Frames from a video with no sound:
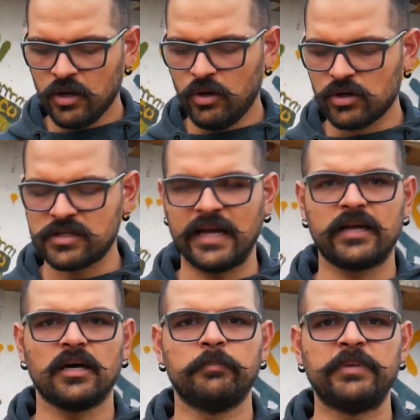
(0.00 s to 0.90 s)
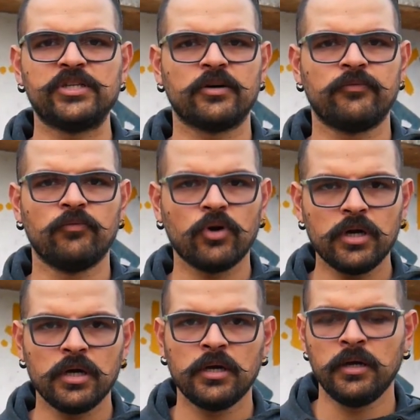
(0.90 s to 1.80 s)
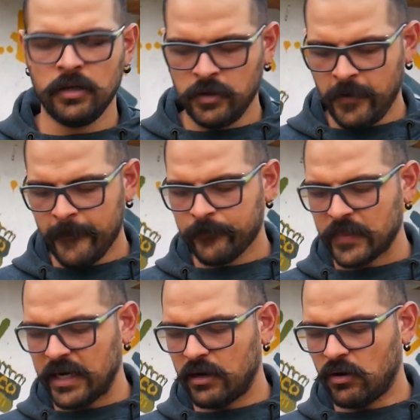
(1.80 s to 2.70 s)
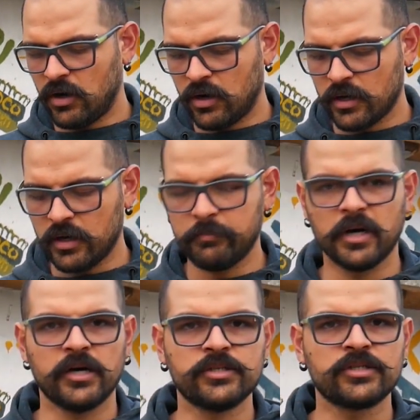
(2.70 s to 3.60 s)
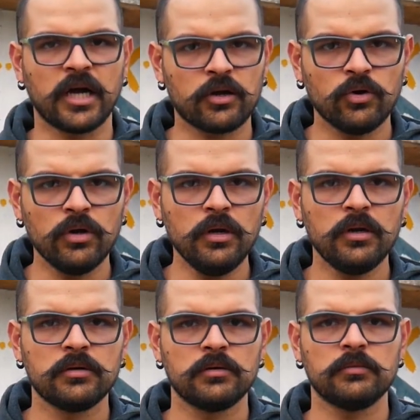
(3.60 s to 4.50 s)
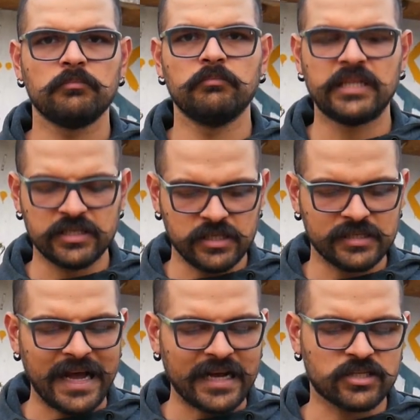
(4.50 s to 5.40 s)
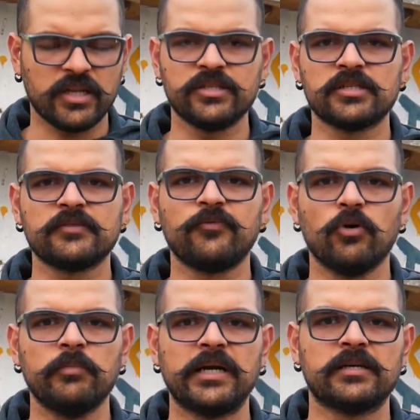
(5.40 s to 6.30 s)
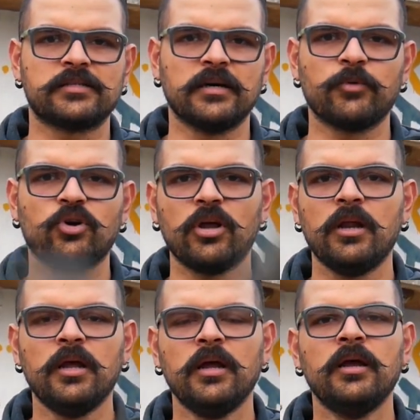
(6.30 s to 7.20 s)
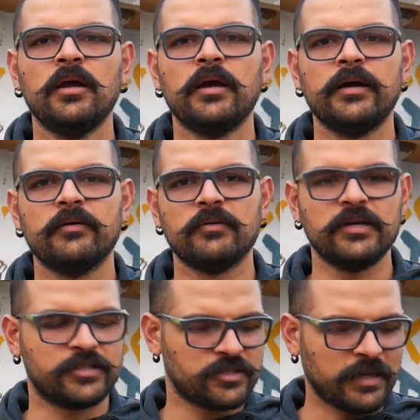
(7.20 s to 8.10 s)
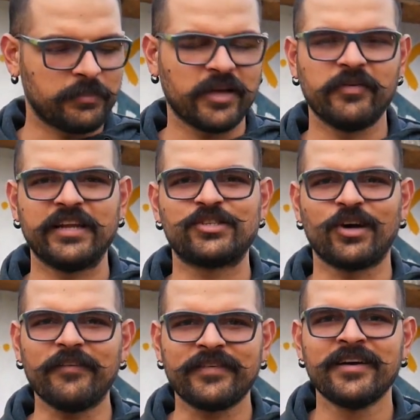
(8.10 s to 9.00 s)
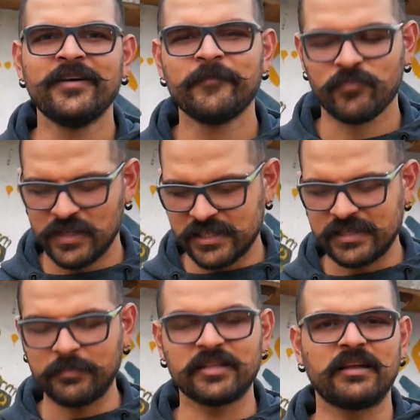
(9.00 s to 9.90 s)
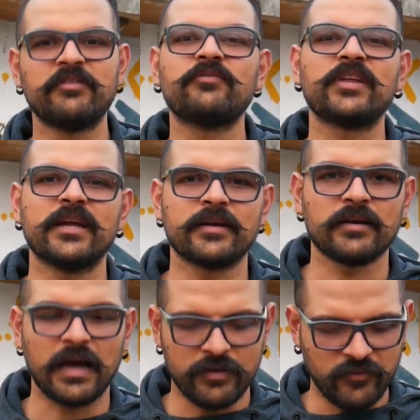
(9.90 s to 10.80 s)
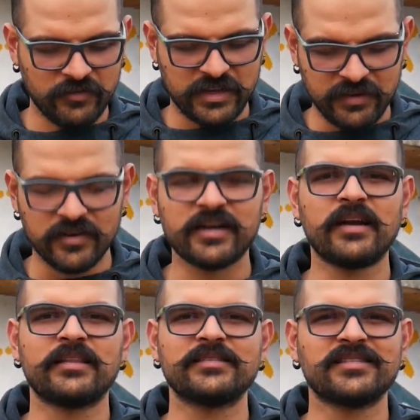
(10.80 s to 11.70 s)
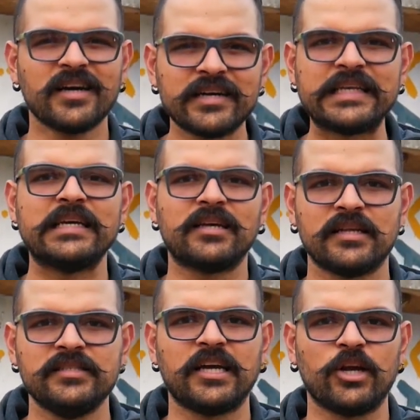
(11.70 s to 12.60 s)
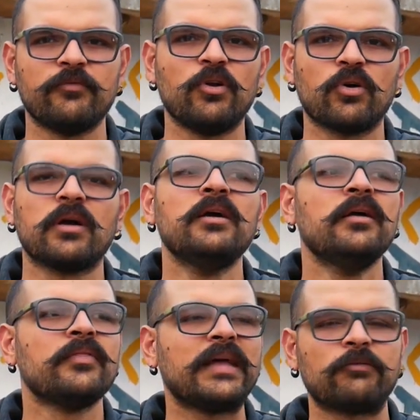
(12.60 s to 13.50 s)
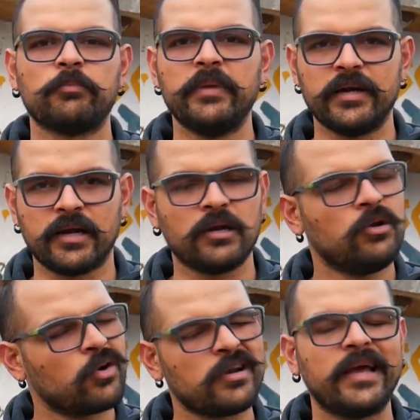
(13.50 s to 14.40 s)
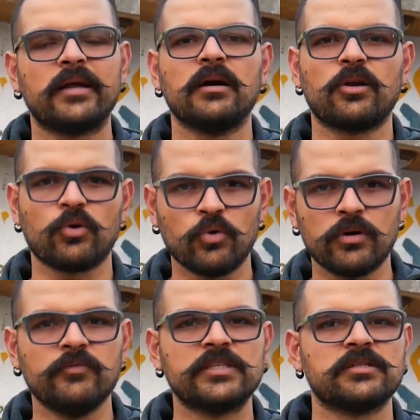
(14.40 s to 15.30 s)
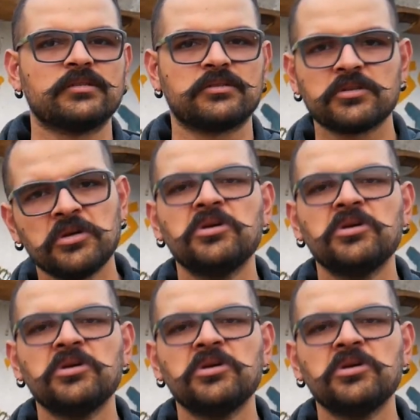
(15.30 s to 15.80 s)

looks like a piece of wood or a burned charcoal. This is actually just foam, it is thermocol. It's something very soft. There's something that we've created and we've given it this dirty, grungy kind of a look that would make it look like a road, which is